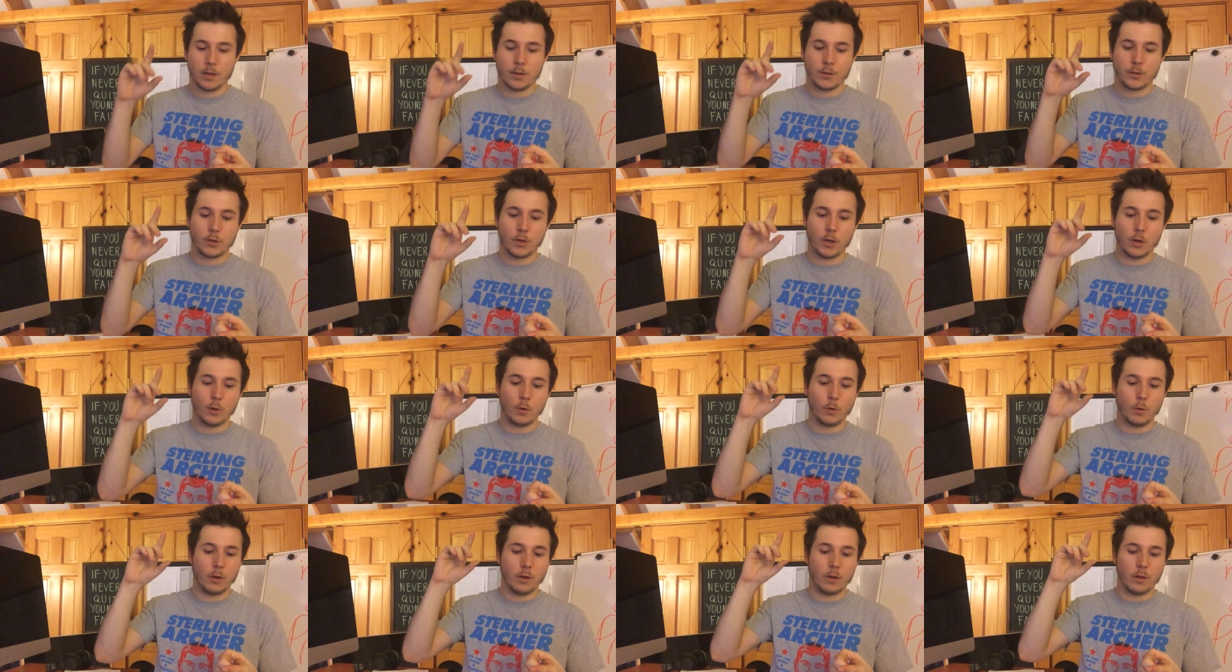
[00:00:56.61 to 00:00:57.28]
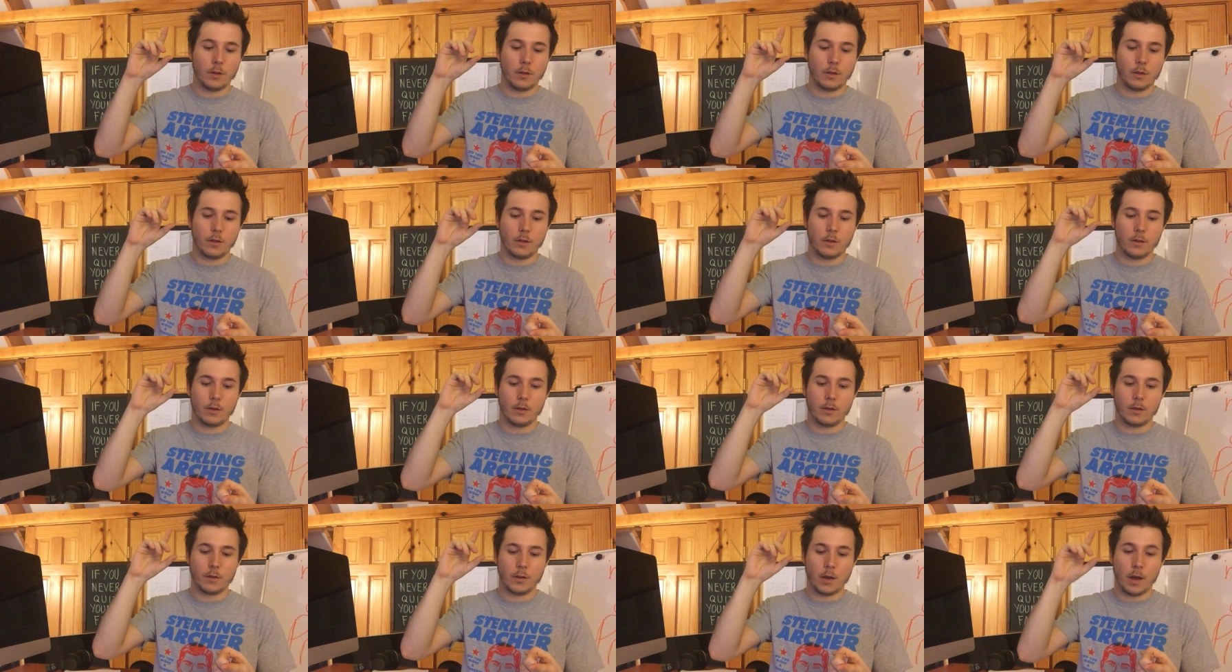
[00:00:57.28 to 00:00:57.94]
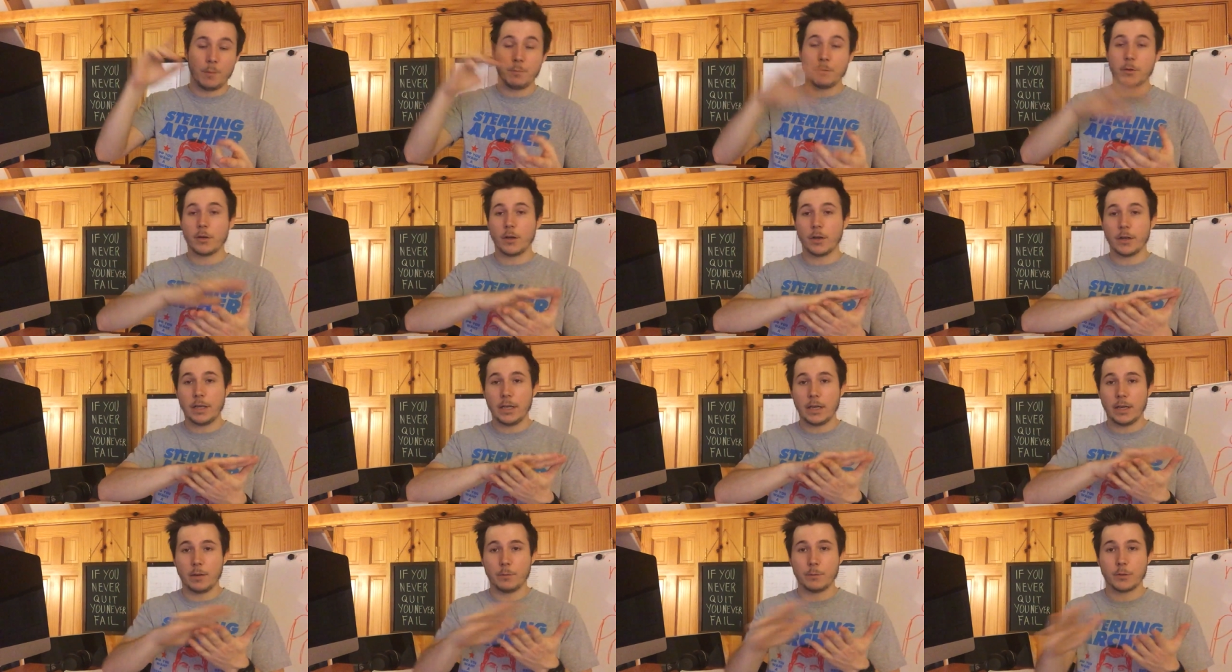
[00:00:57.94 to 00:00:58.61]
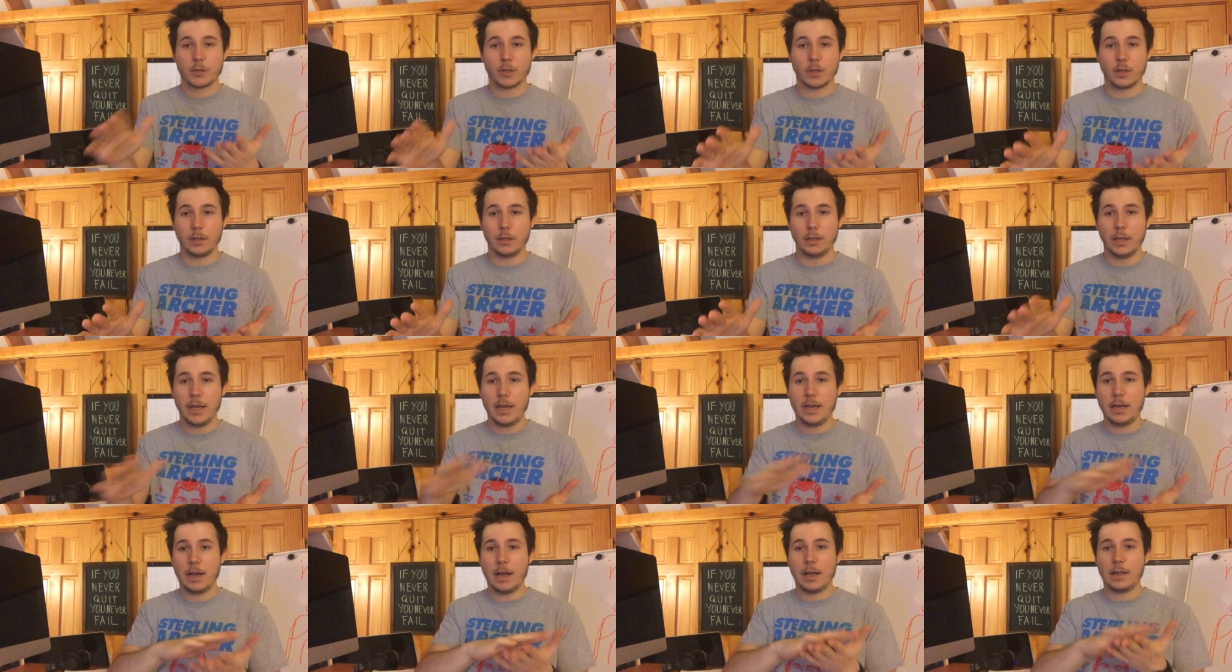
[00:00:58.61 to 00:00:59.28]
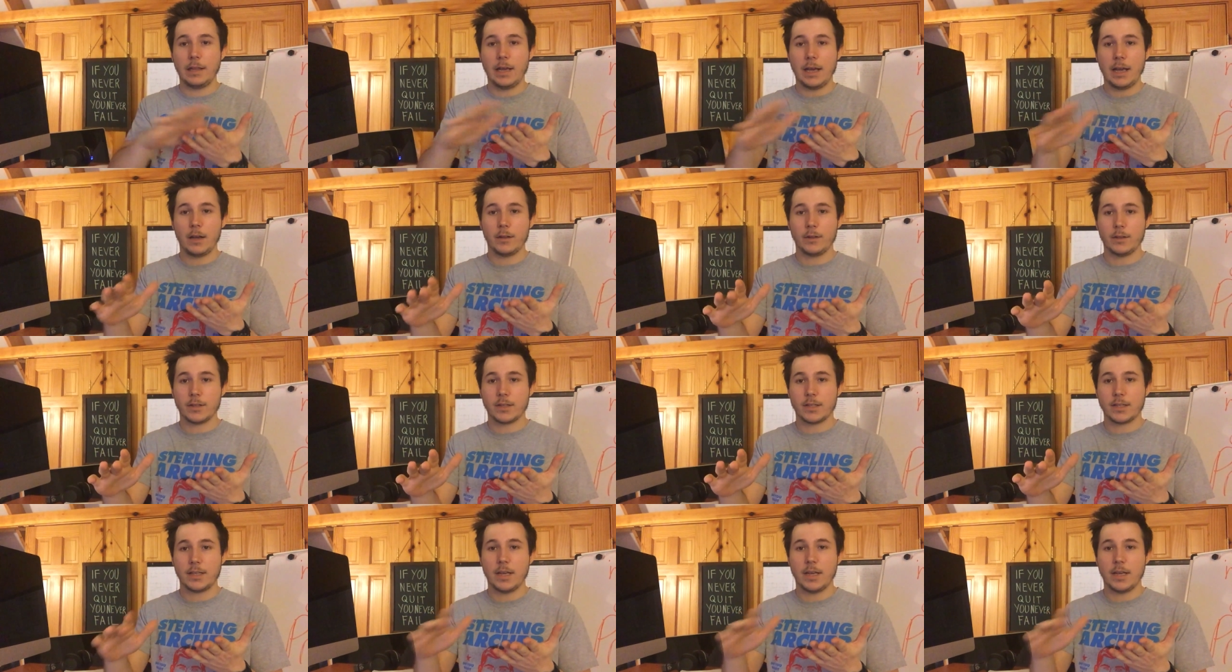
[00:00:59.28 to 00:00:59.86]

So I'm again I'm just gonna lay lay out the